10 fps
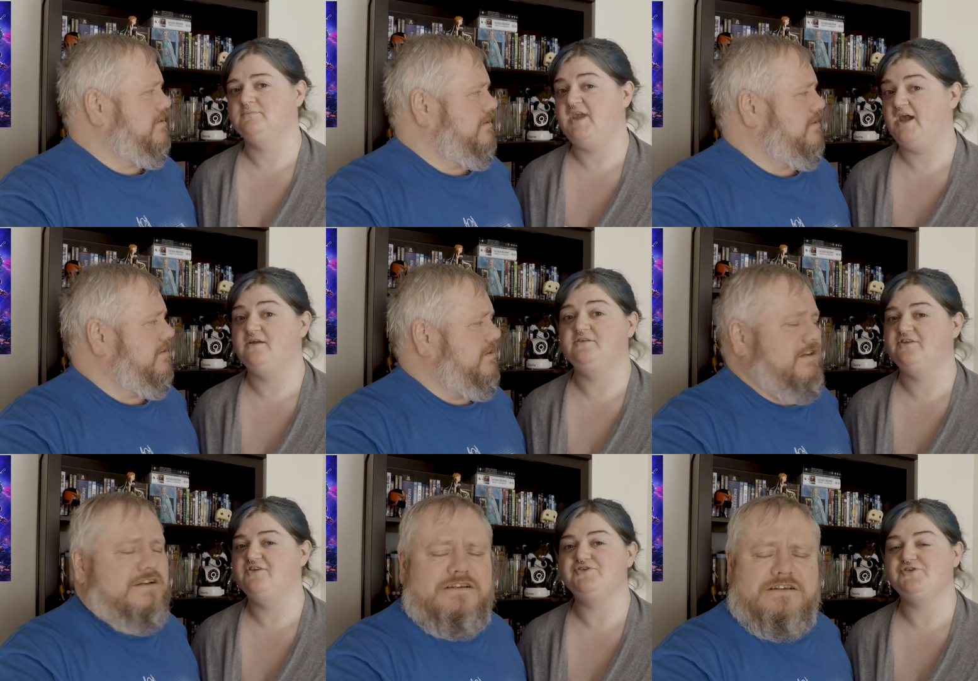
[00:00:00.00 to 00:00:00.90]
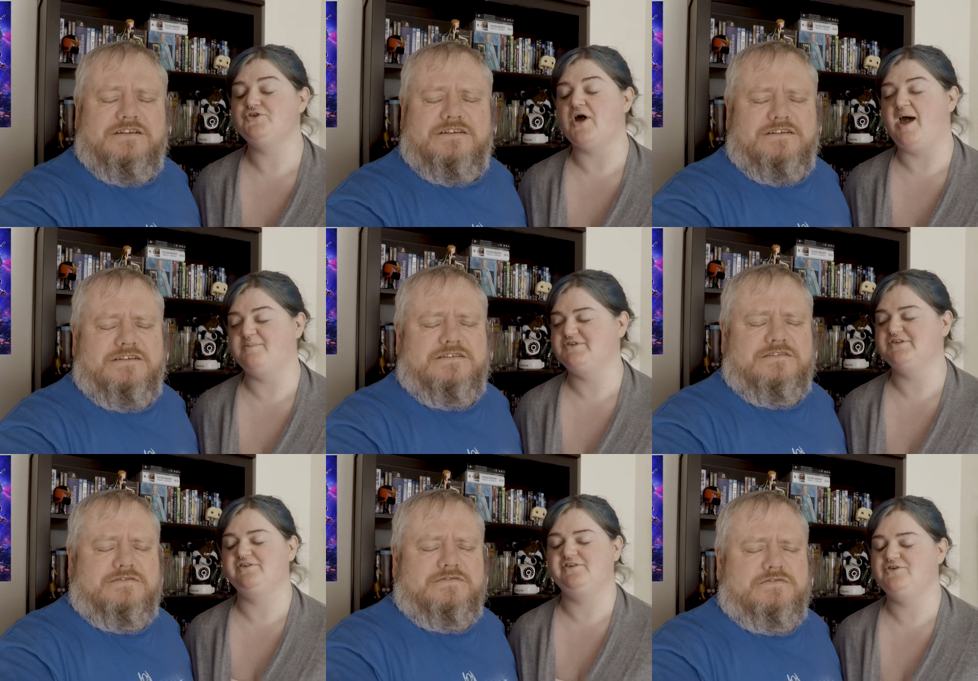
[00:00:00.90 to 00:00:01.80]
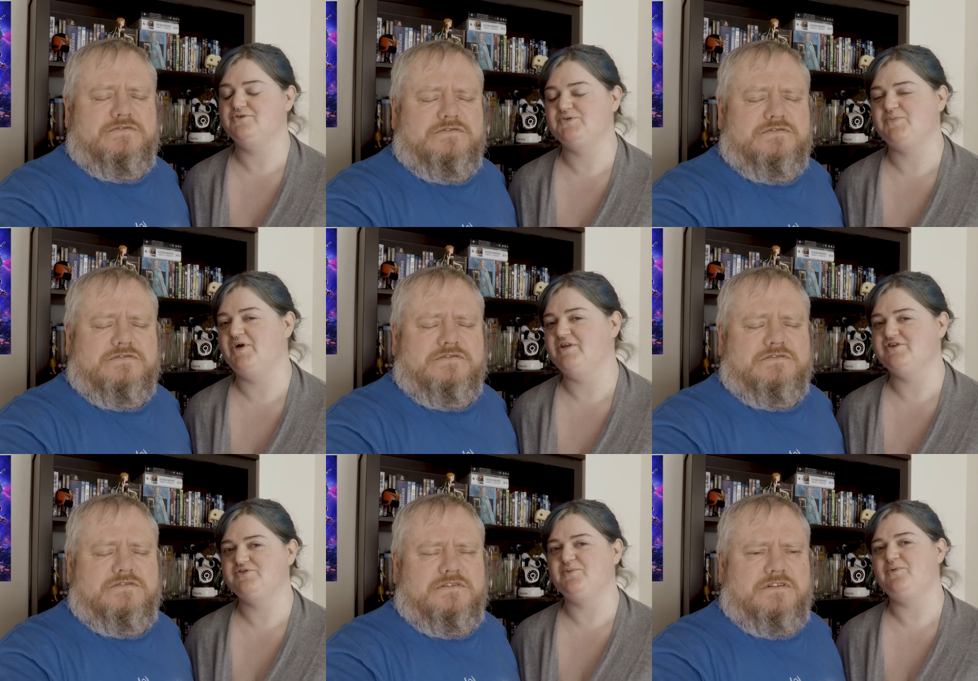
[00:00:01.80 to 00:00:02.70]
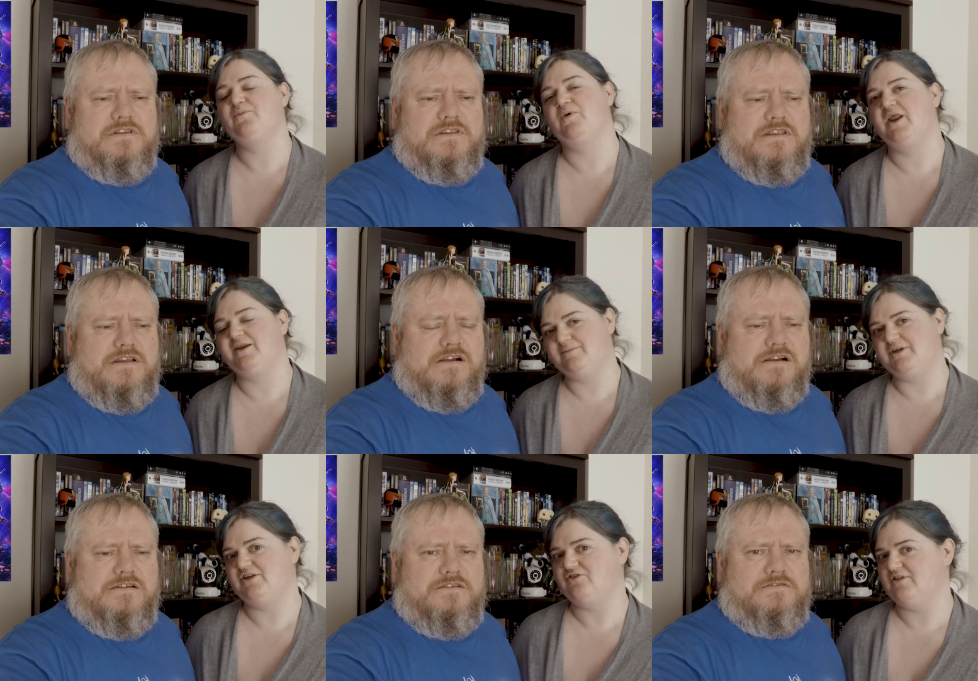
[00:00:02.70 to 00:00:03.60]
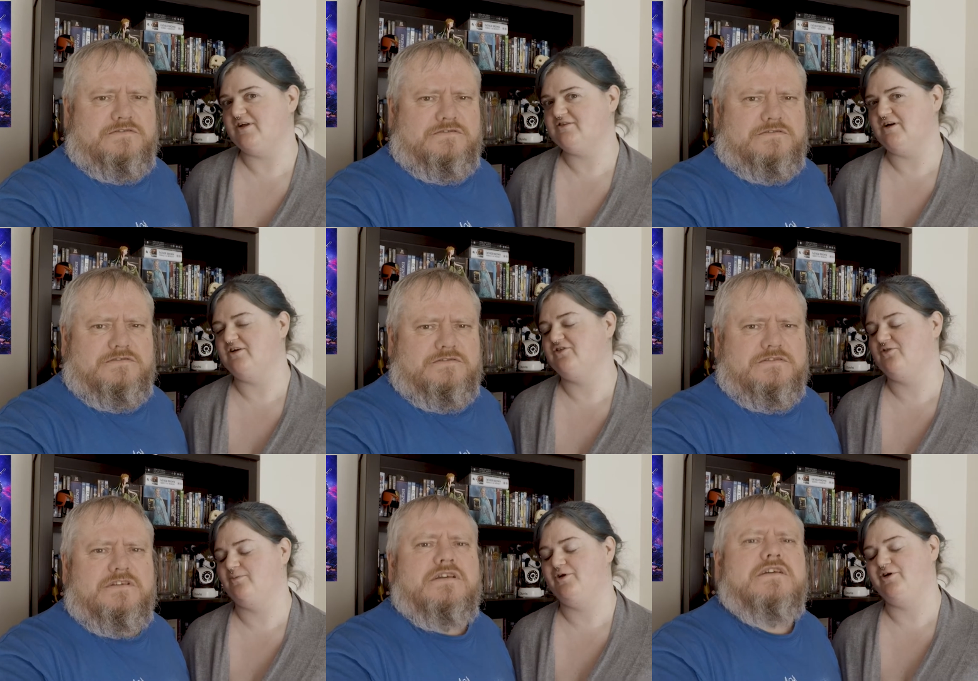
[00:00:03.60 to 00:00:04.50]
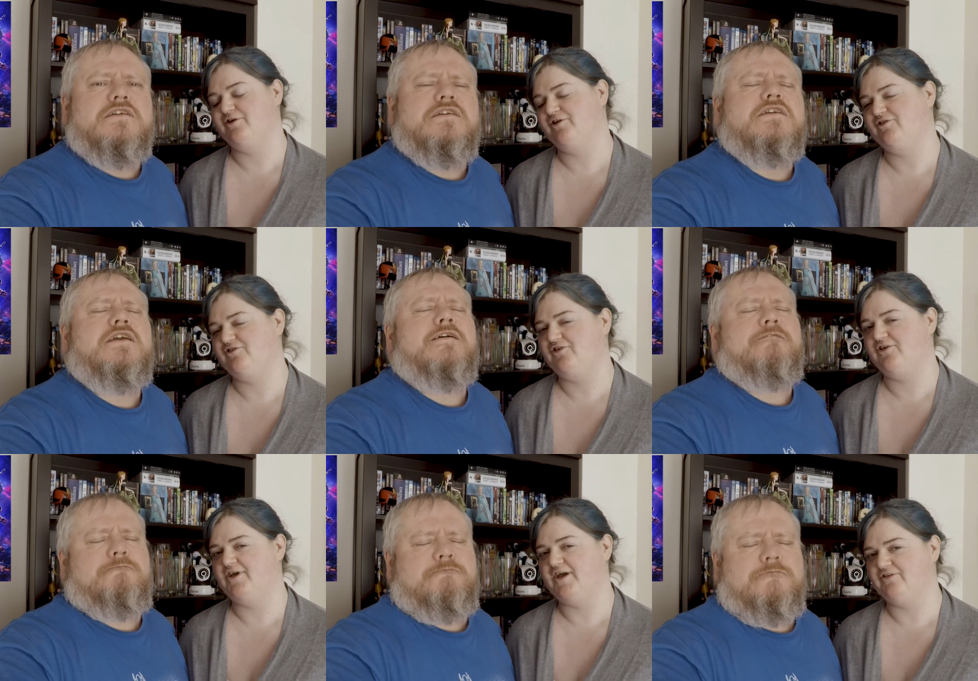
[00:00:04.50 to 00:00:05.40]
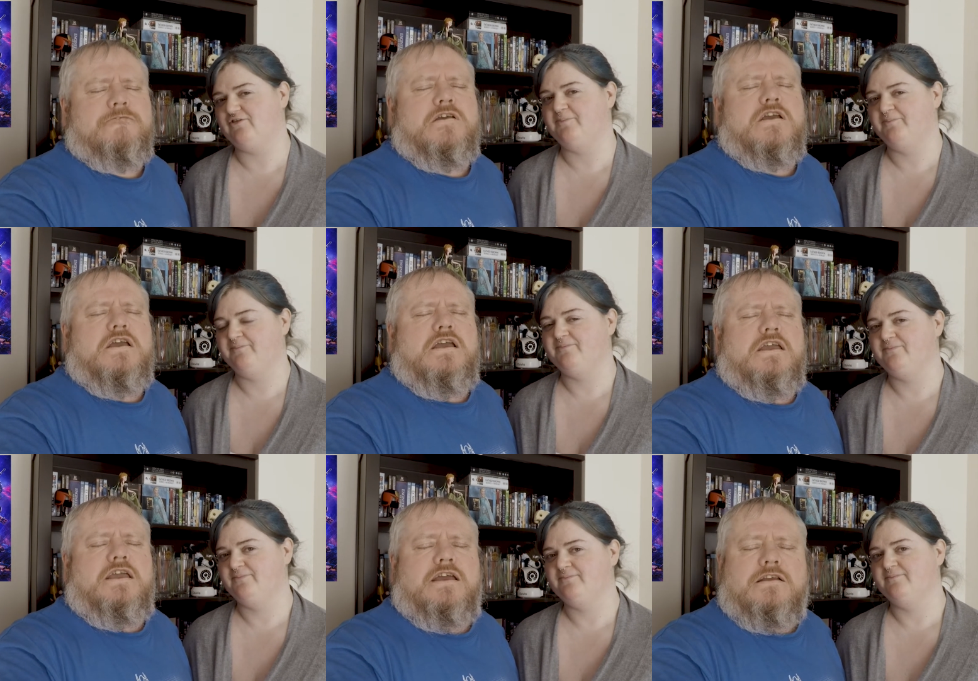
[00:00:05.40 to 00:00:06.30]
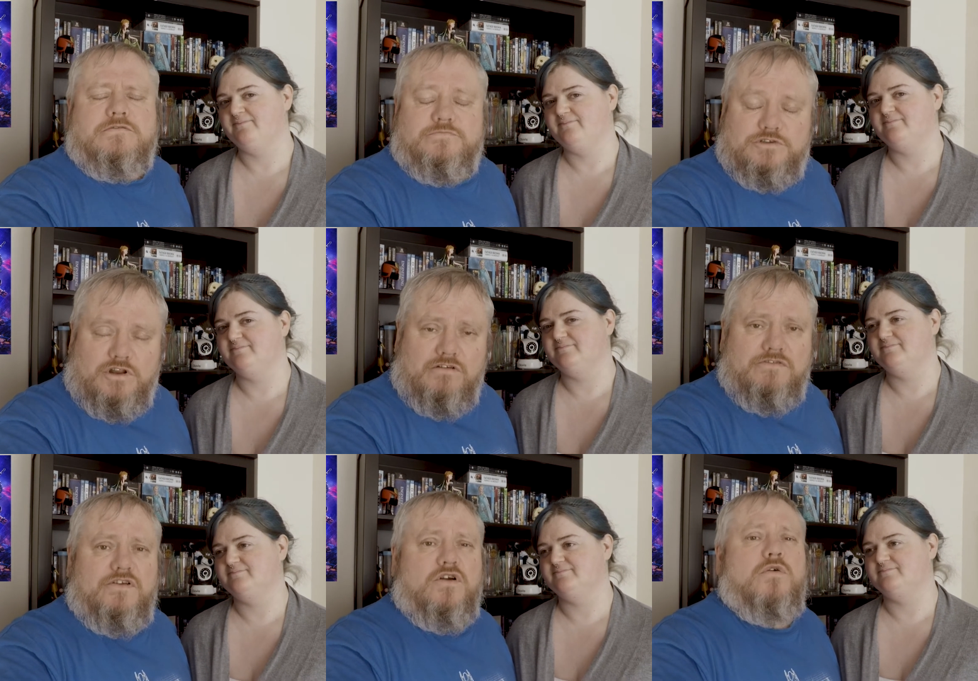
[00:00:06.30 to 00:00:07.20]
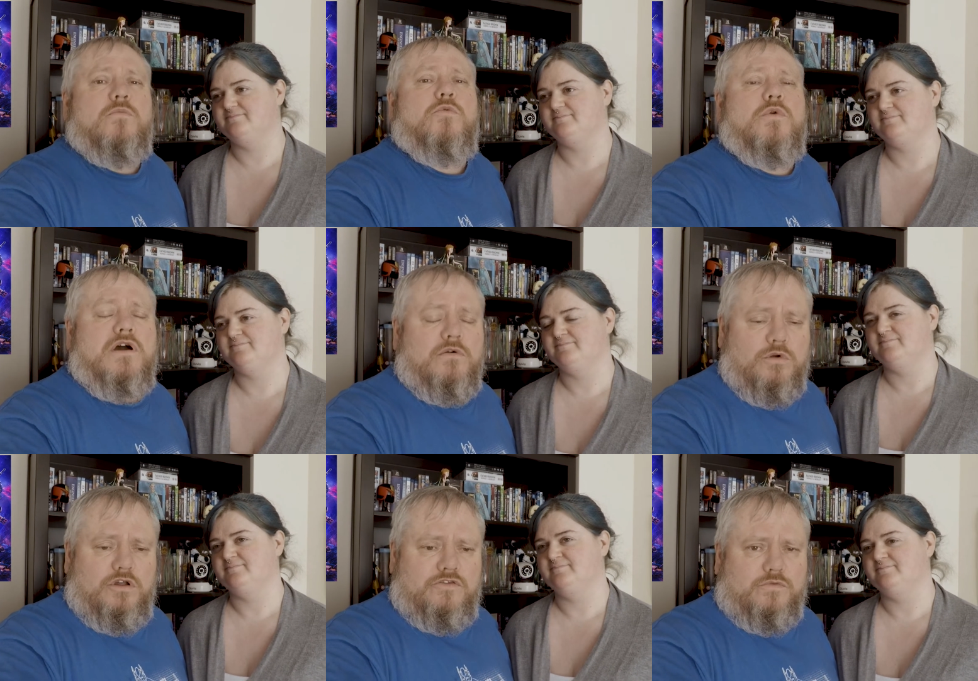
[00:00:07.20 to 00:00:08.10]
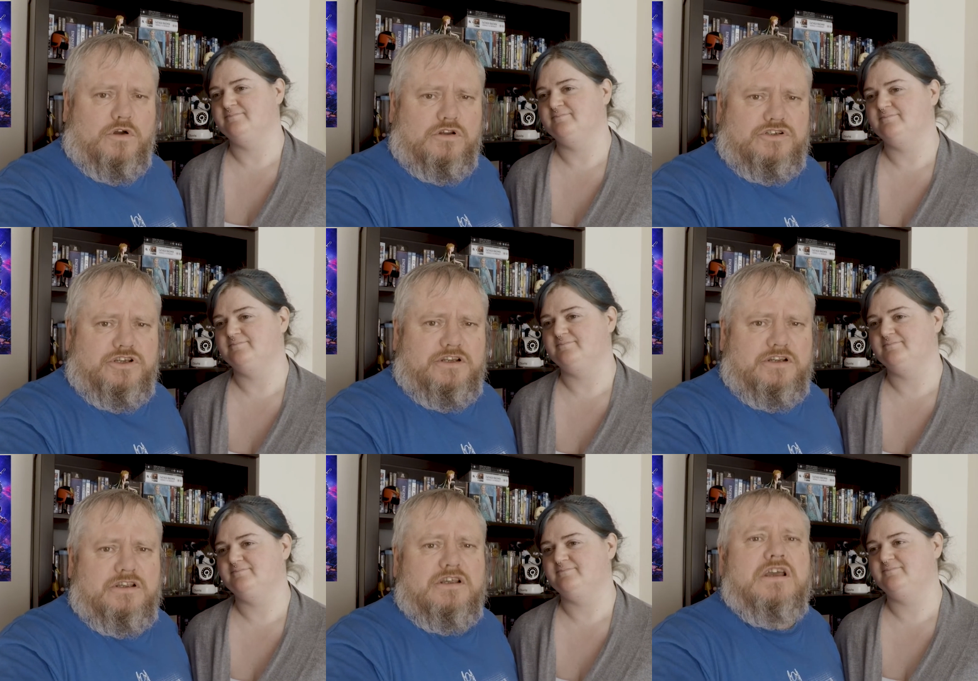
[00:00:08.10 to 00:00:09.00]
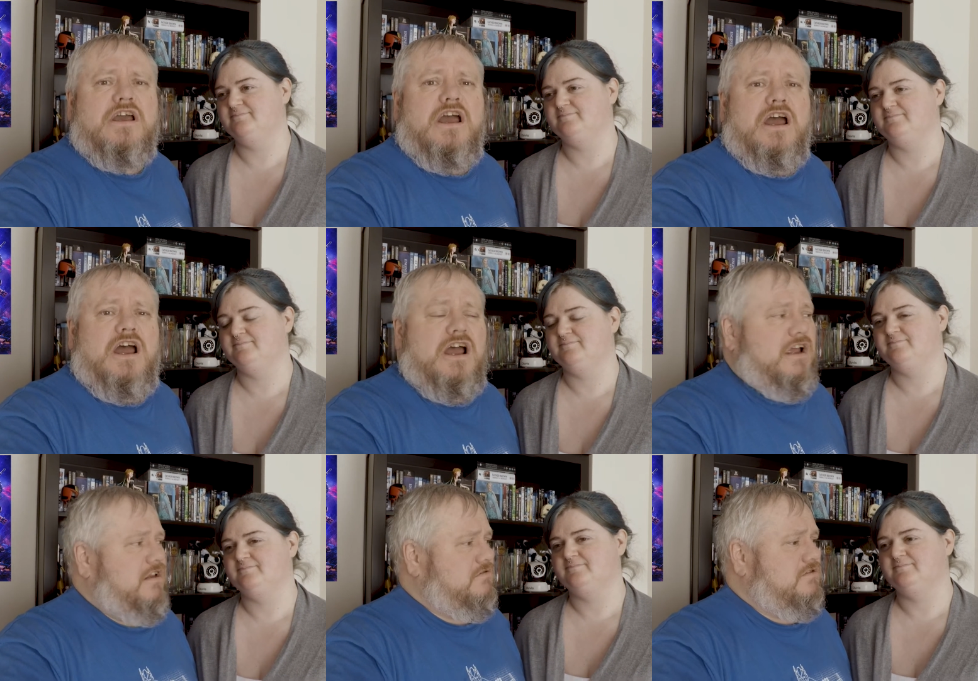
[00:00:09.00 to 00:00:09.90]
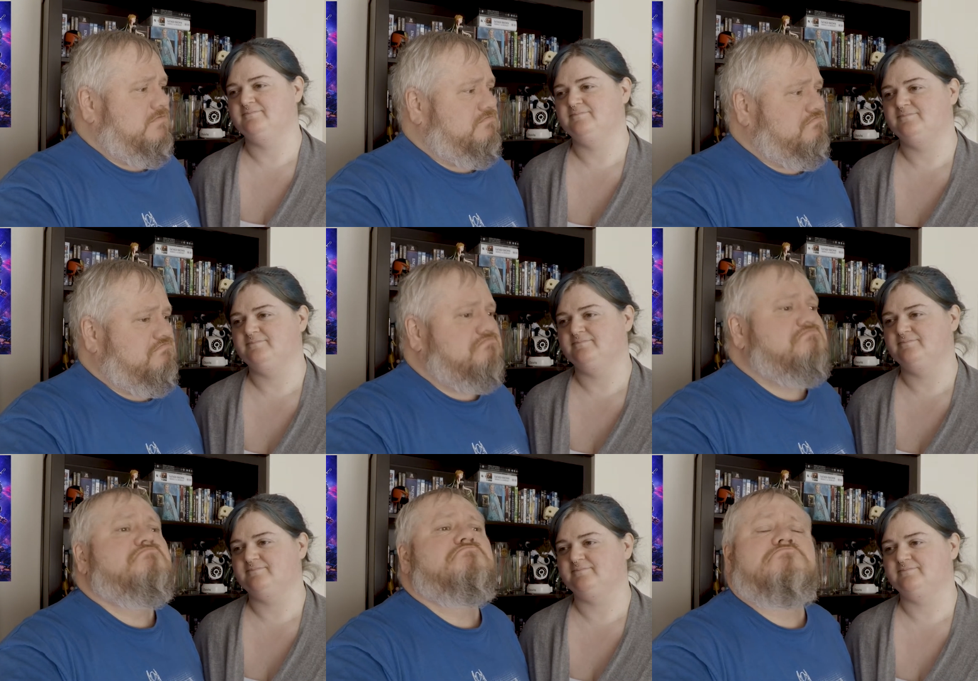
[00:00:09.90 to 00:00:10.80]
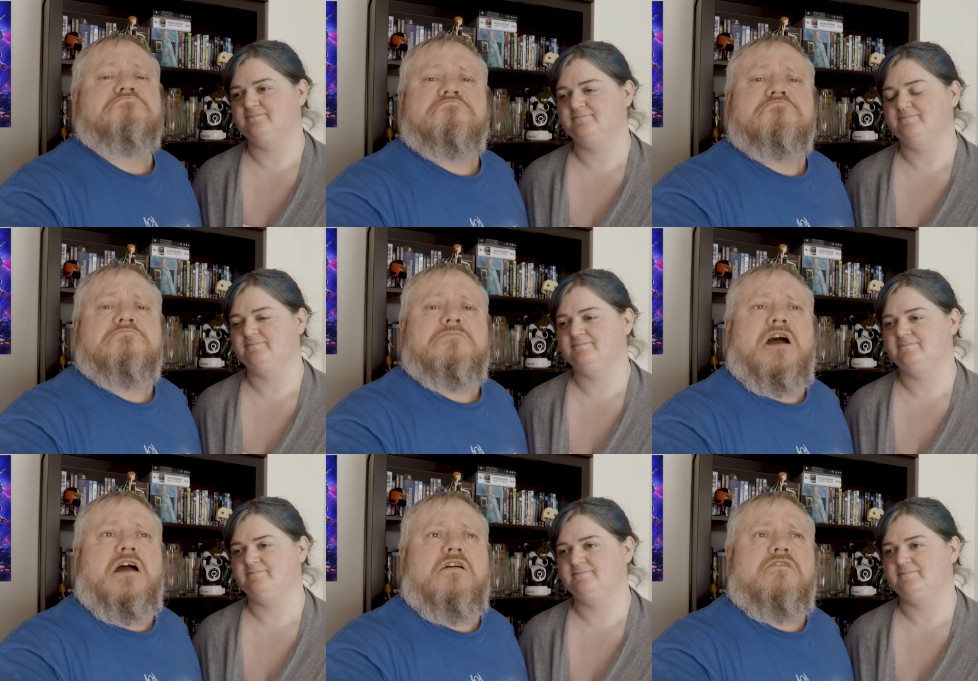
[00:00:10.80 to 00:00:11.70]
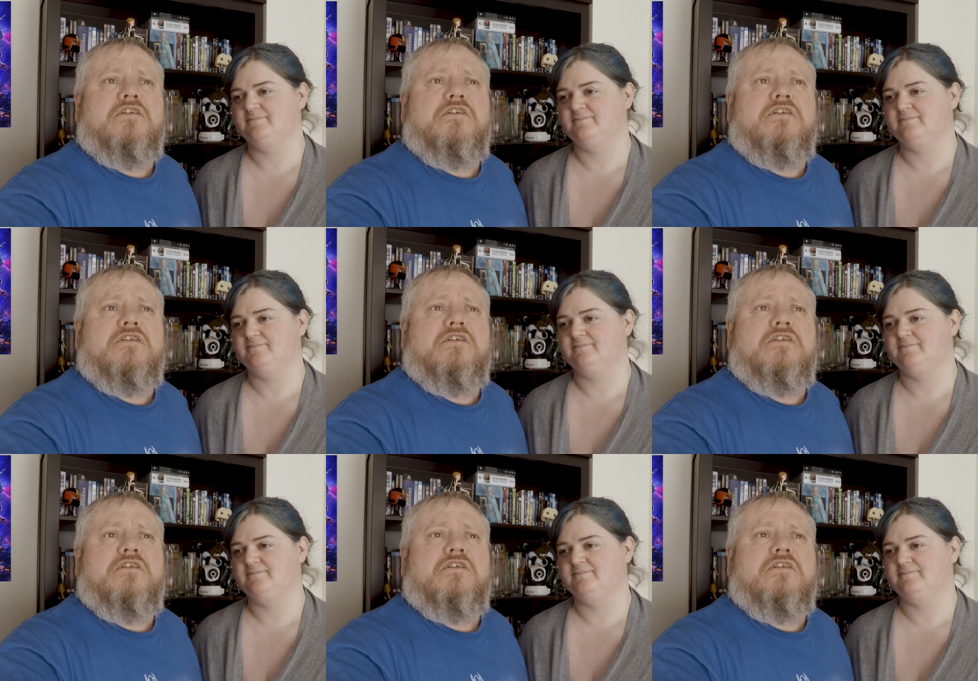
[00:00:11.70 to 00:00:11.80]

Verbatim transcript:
Speaker 1: Yeah. yeah. No, no, absolutely no spoilers. We wouldn't want anybody to do that to us, so we're not going to do yeah. it to you guys.
Speaker 2: Yeah, long film, well worth watching, and out of